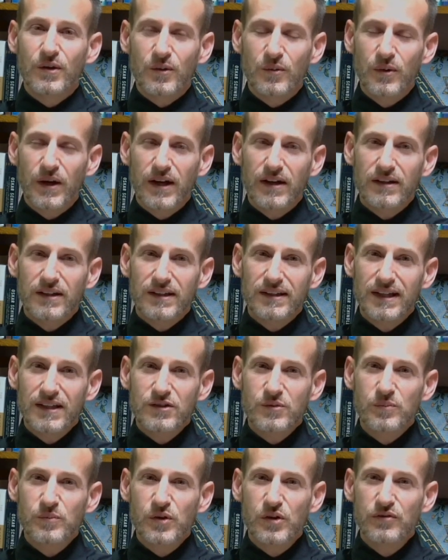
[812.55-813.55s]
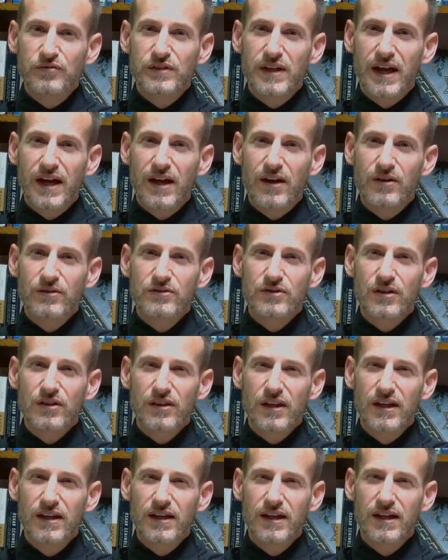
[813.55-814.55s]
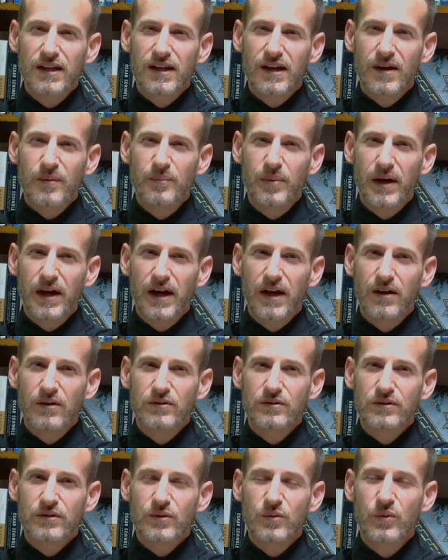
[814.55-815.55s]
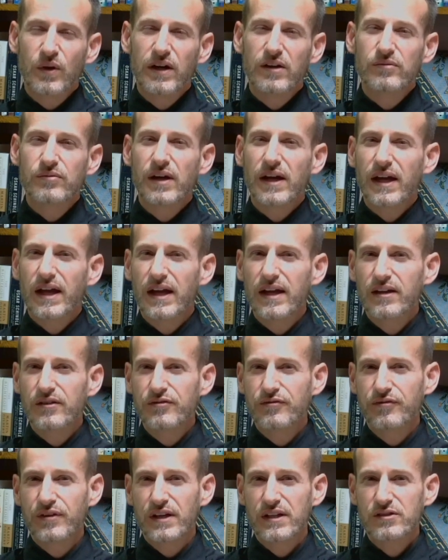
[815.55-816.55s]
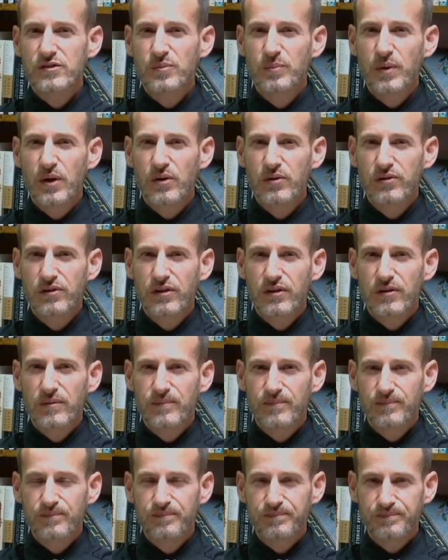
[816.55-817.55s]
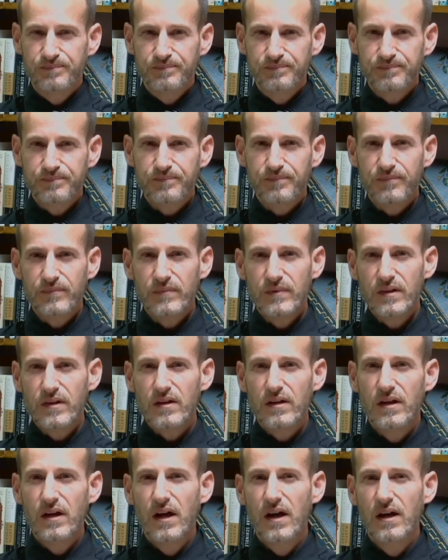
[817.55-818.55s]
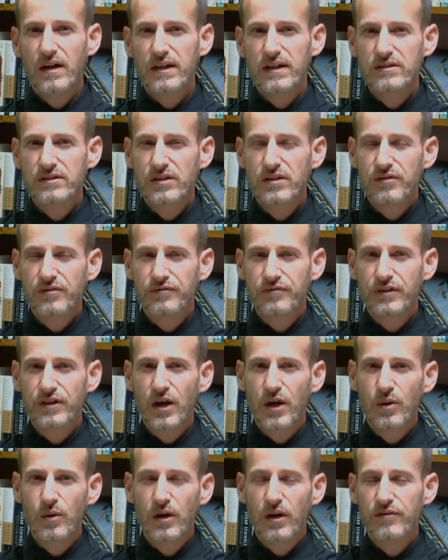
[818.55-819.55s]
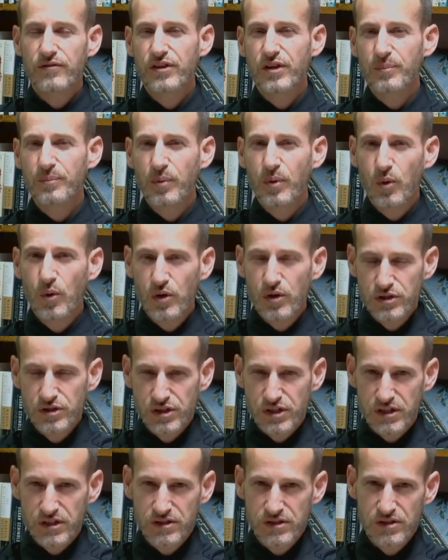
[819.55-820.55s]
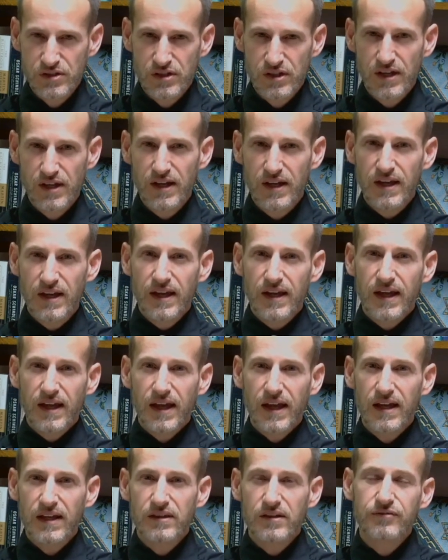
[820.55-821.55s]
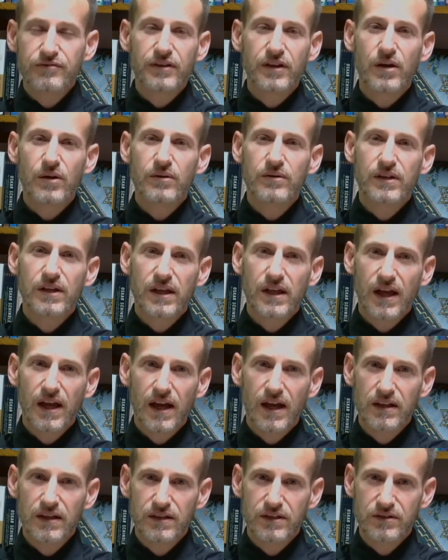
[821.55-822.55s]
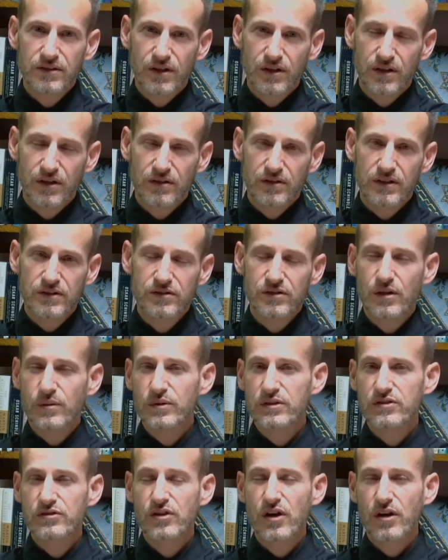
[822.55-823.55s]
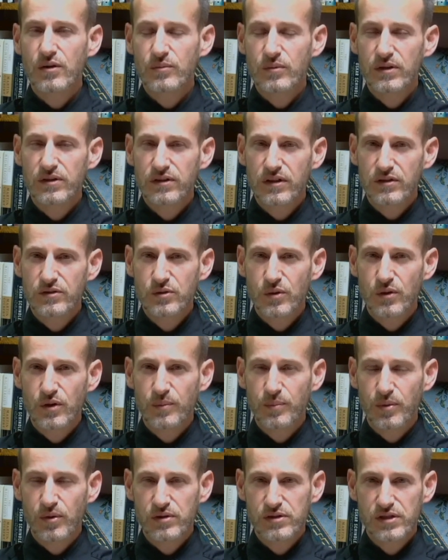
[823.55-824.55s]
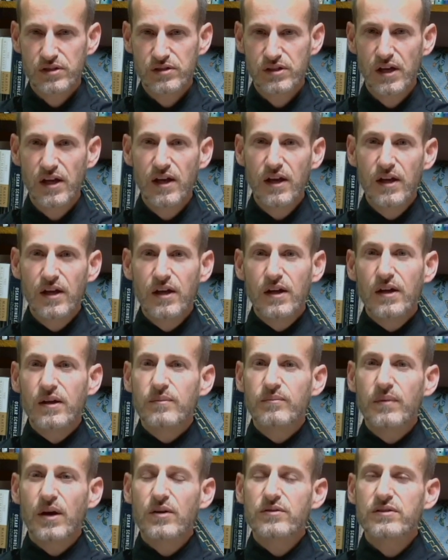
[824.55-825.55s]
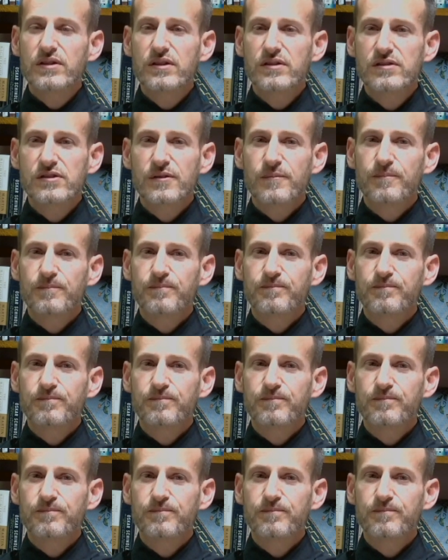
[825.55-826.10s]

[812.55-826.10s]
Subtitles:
Well, let's move now to thinking about where Re'eh fits both into the flow of the portions and the flow of the calendar. And so we'll start with the Torah portions. Moses